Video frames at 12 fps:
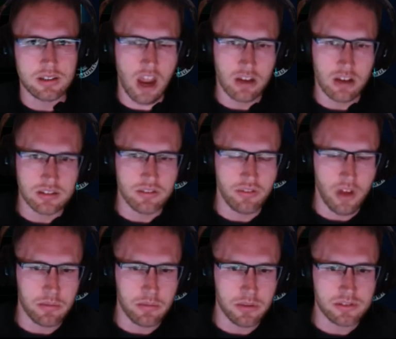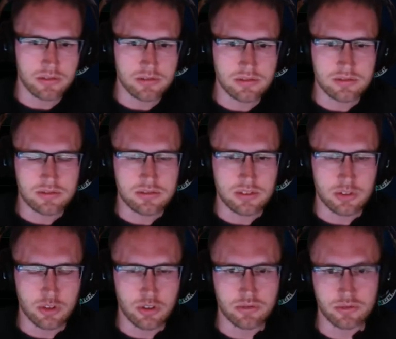the early development, to,
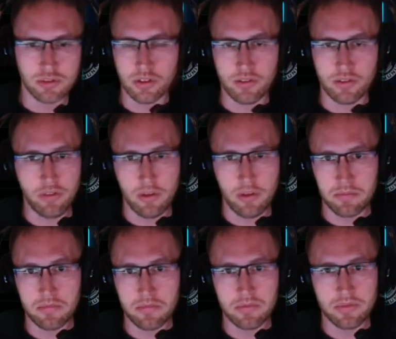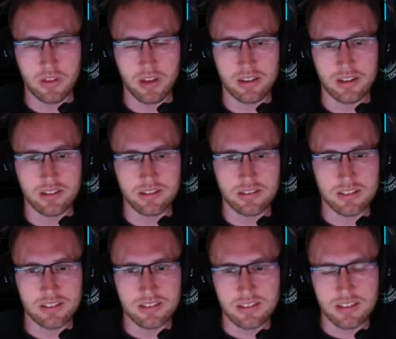to confirm that
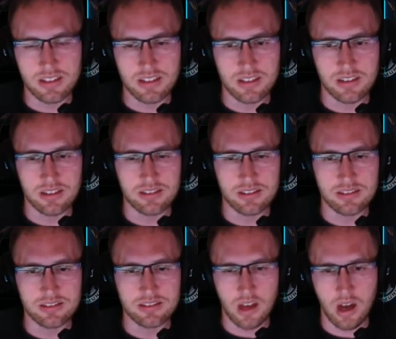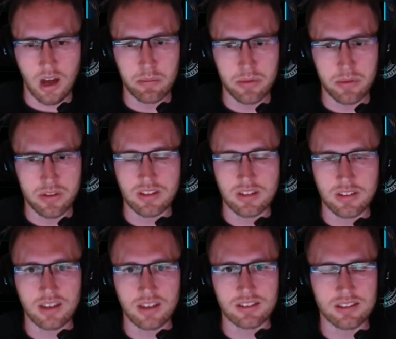the the app is
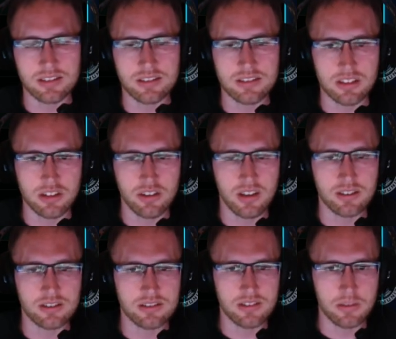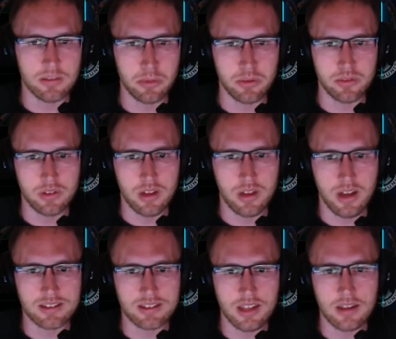detecting the correct input,
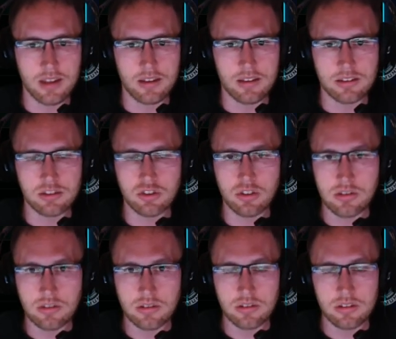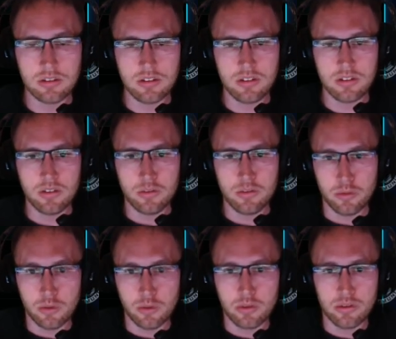and it just
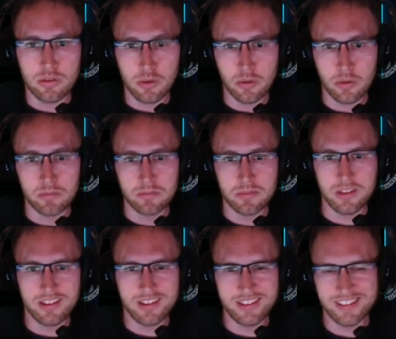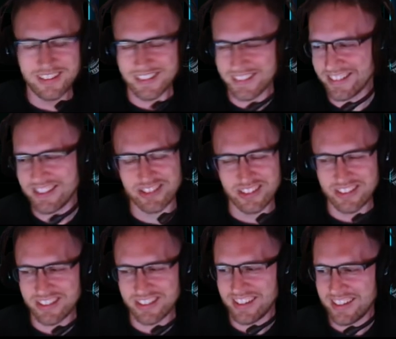looks cool, at least
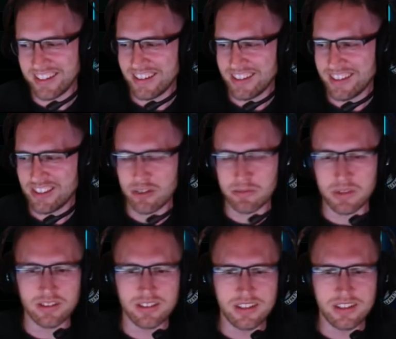to me.